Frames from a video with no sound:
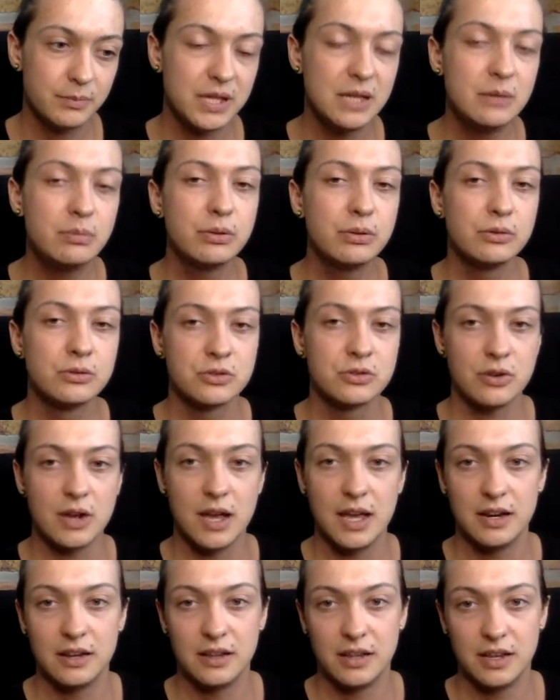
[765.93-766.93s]
people who
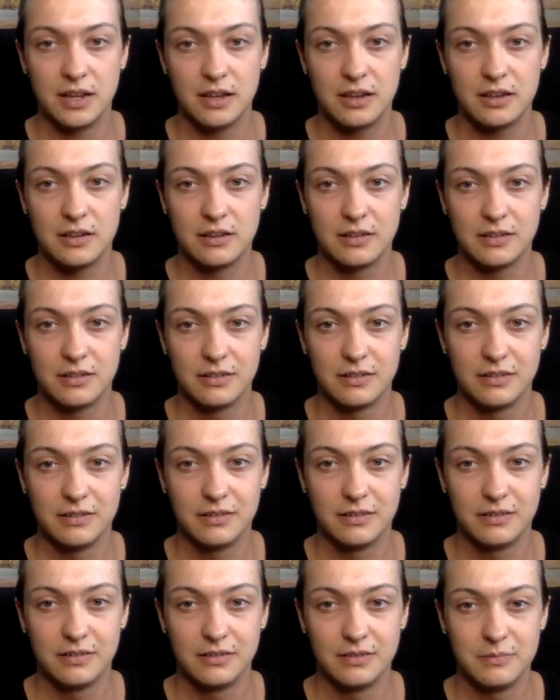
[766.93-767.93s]
try to
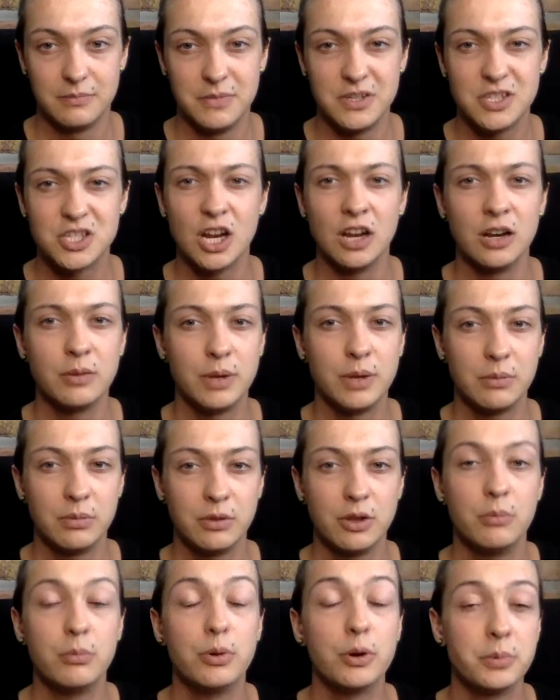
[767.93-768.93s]
misgender
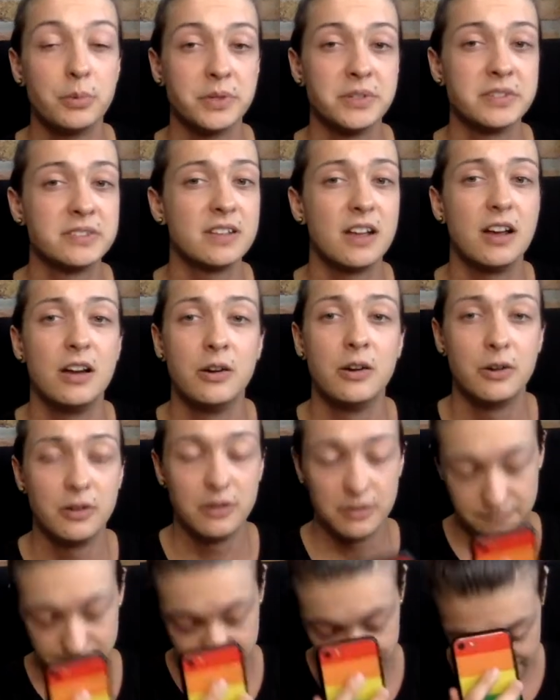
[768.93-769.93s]
people on purpose
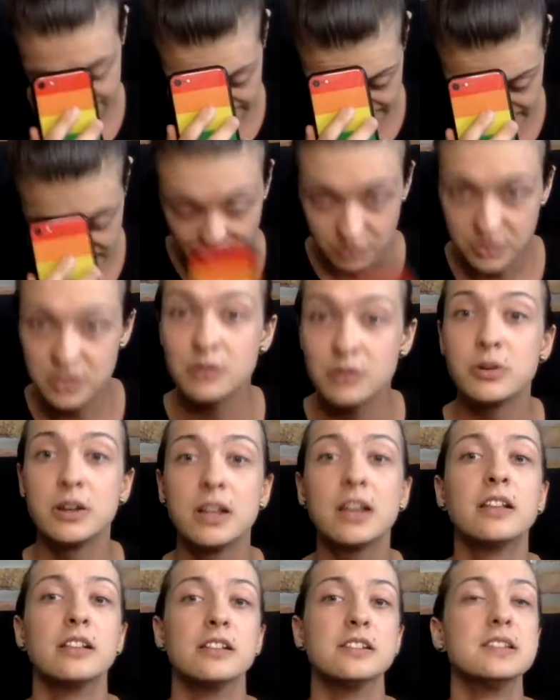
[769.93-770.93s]
are so
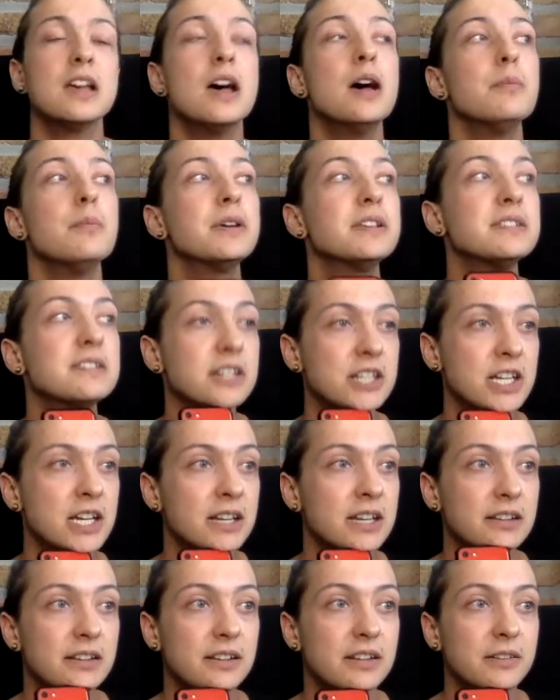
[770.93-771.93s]
ridiculous, because
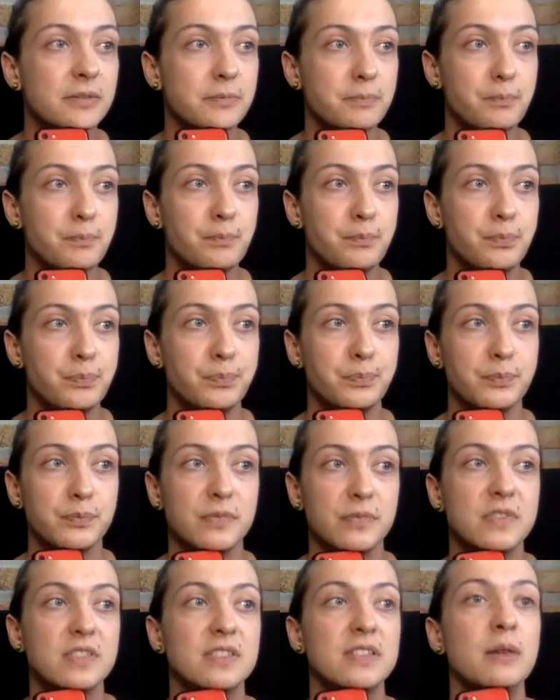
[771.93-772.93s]
legit,
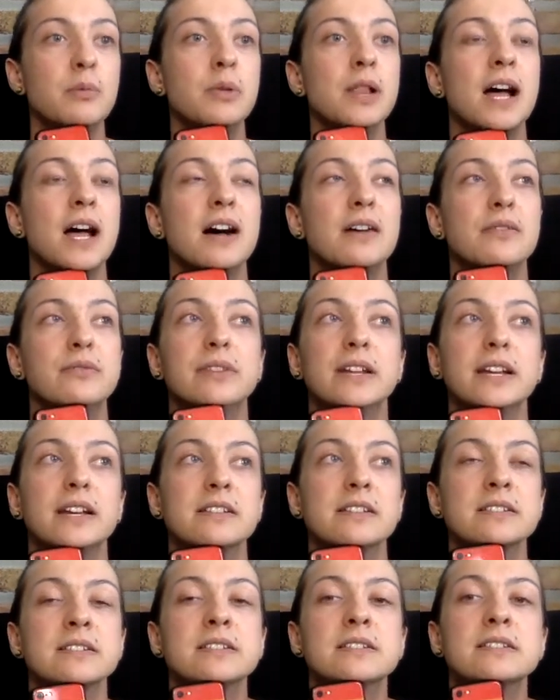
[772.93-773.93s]
they will have
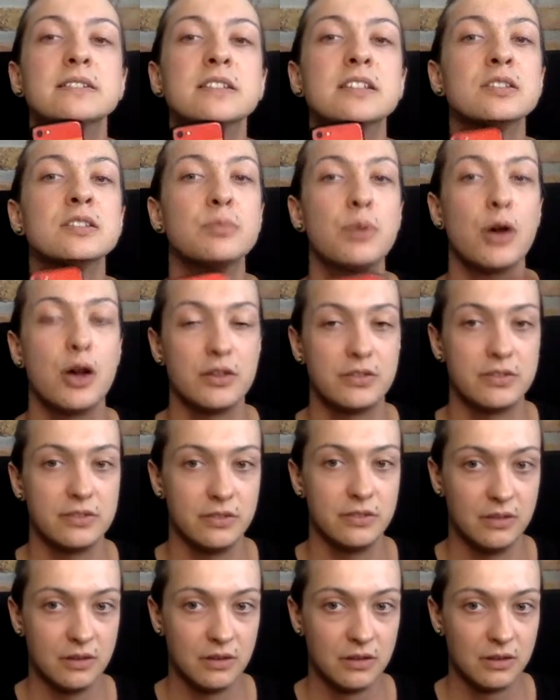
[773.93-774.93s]
a cis
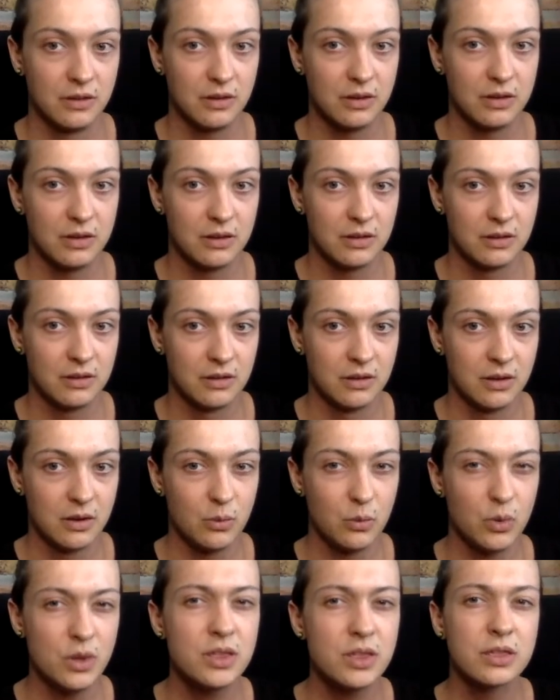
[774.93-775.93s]
person
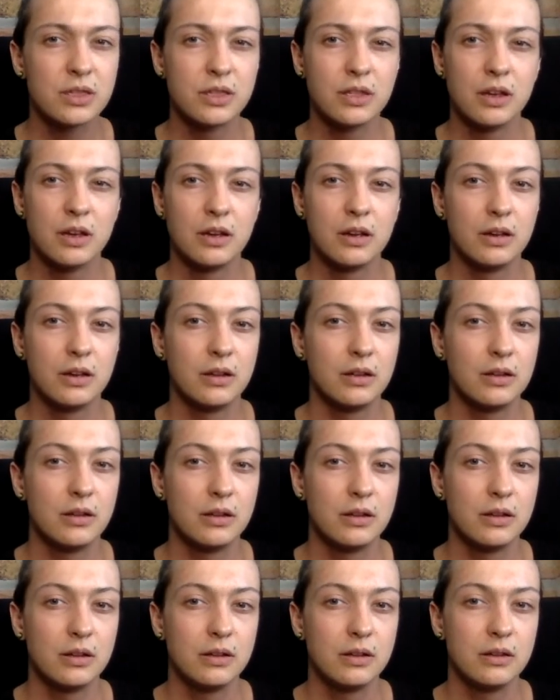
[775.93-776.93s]
with
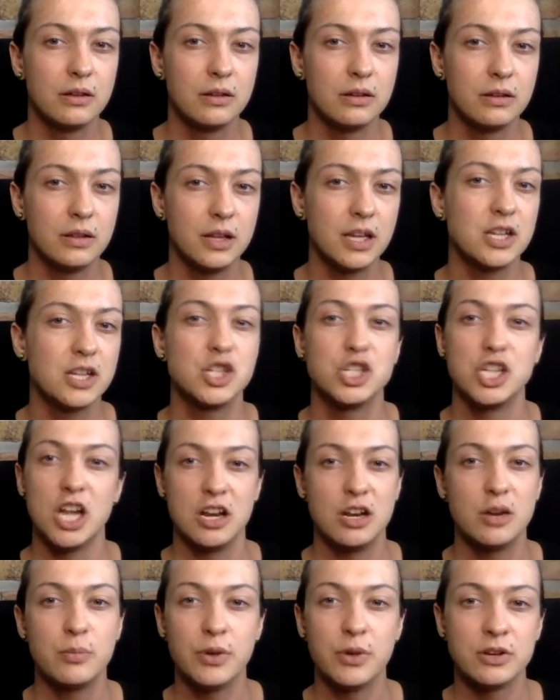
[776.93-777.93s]
a
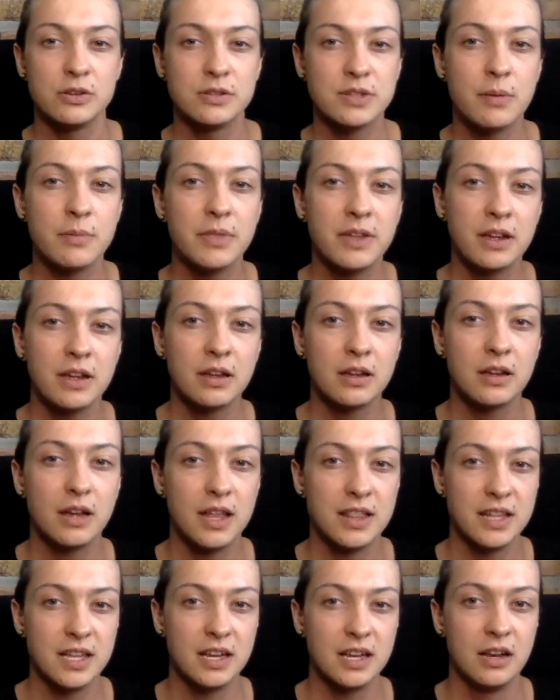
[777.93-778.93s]
gender pin or something
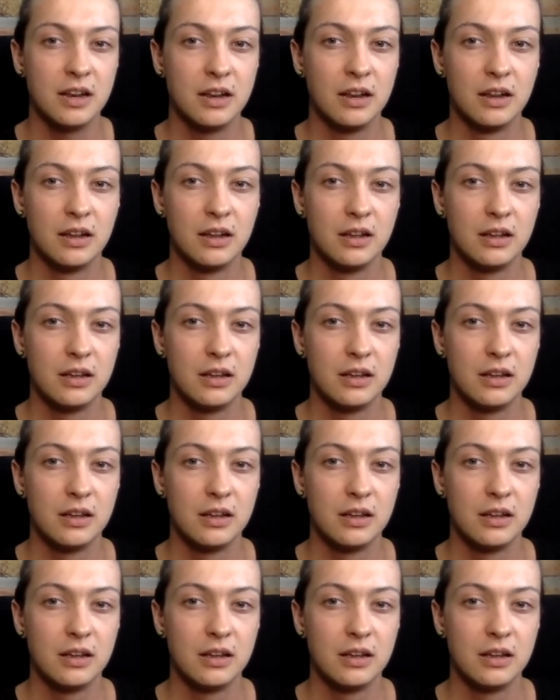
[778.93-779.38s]
and then